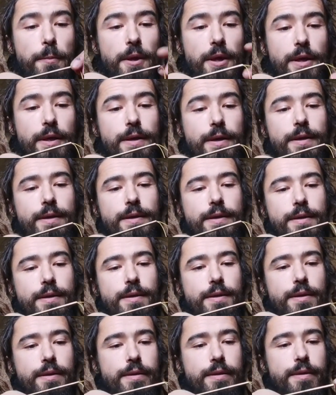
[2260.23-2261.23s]
Um,
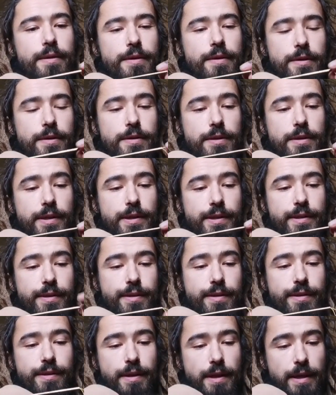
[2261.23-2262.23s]
get this one
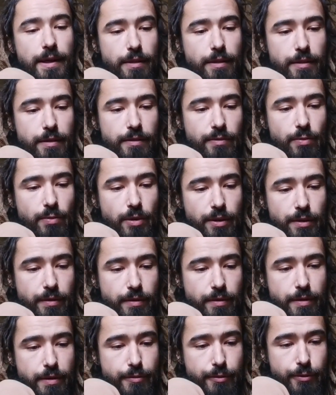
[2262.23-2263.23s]
through the other
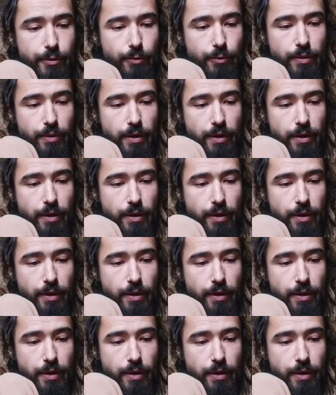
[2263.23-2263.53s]
way.